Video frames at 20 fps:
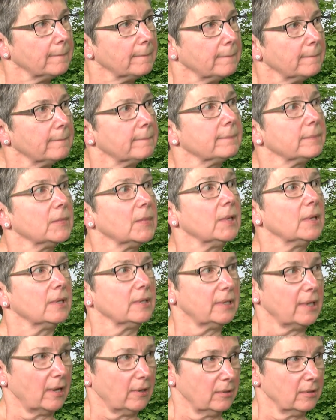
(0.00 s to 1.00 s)
Oh, okay.
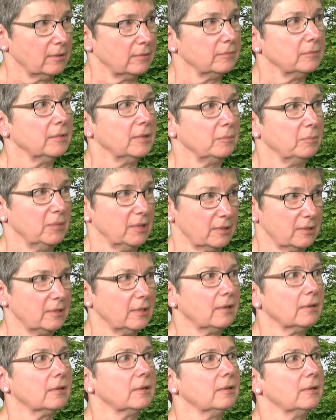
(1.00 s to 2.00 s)
Down in
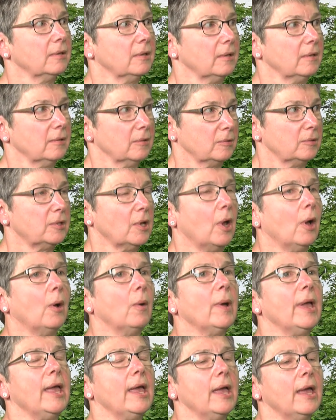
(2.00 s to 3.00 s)
Mystic. Yeah.
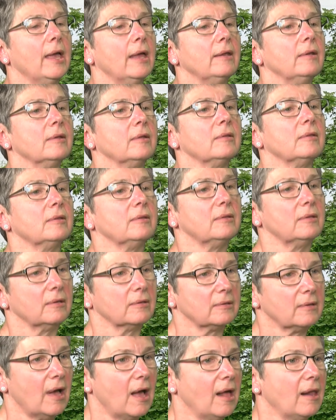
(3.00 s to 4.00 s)
So and the
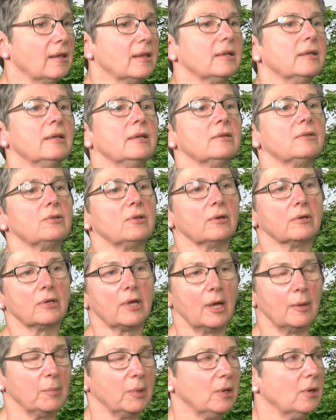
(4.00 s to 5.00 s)
colonists are
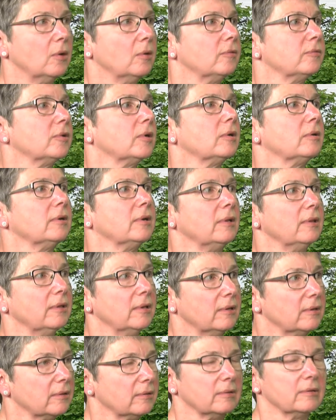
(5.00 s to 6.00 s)
coming over and
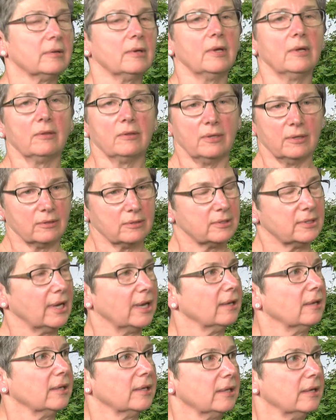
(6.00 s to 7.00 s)
they're they're
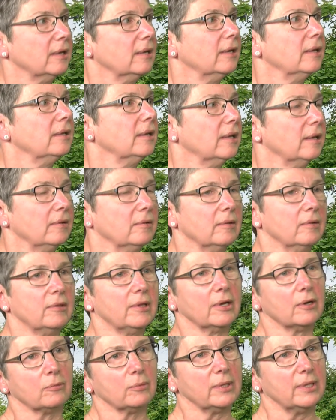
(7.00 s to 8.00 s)
settling in and
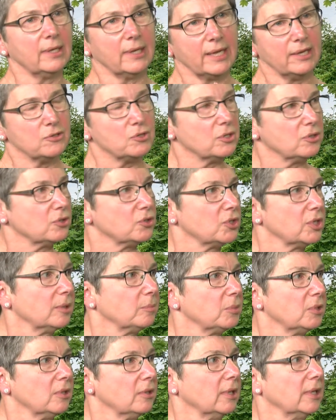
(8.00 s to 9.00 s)
their
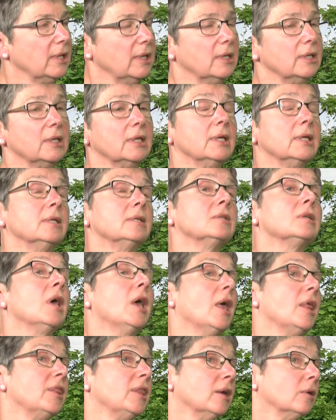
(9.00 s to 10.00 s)
relationship to the Indians,
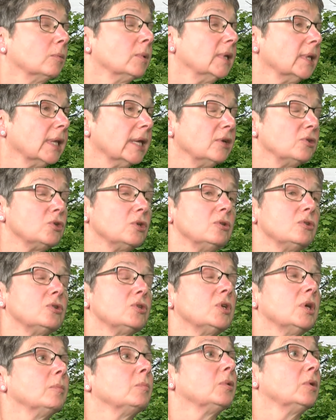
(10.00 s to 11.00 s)
their
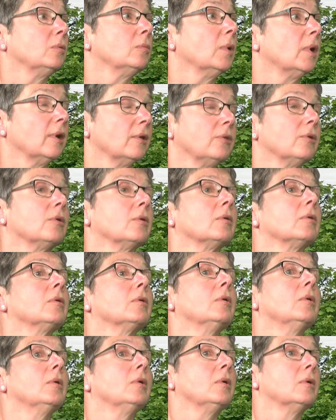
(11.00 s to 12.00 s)
relationship to other
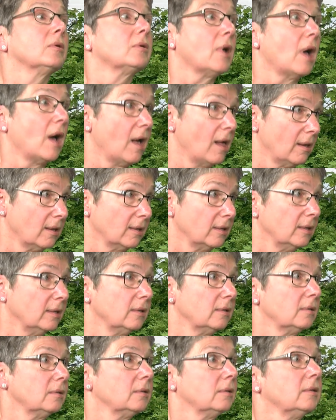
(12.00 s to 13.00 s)

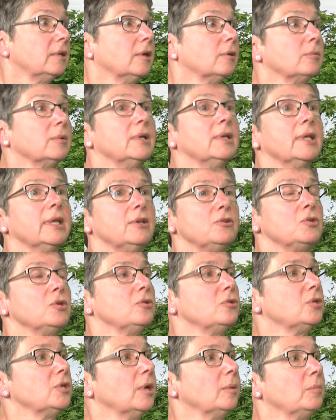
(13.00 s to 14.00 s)
colonists, their
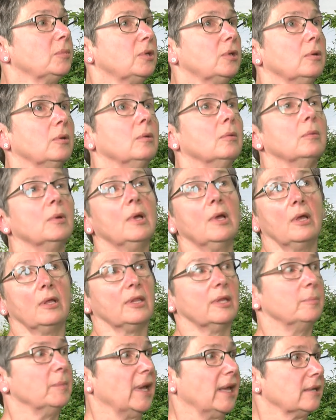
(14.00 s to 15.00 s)
relationship to
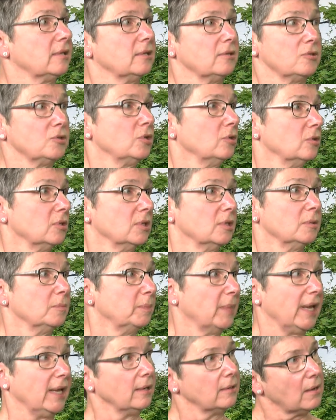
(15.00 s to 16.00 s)
the Massachusetts
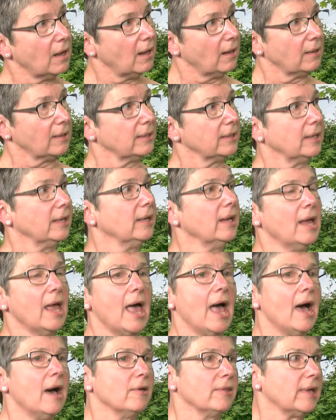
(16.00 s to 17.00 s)
Bay Colony,
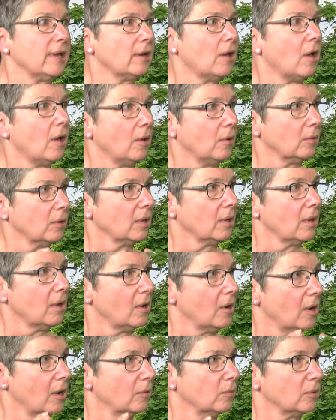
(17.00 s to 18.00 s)
how that all
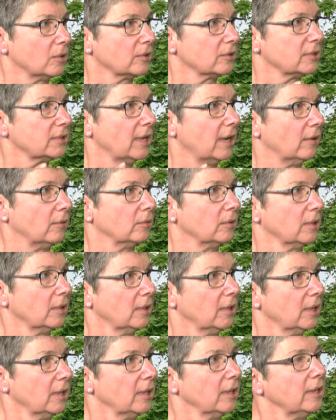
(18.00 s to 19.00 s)
all works out,
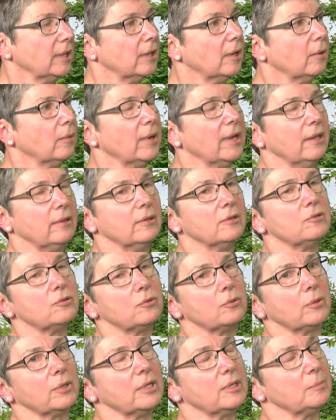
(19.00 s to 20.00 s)
you know, and the
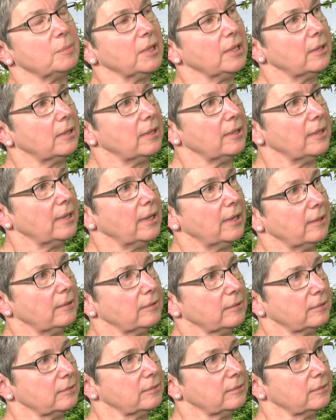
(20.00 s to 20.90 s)
stories behind that.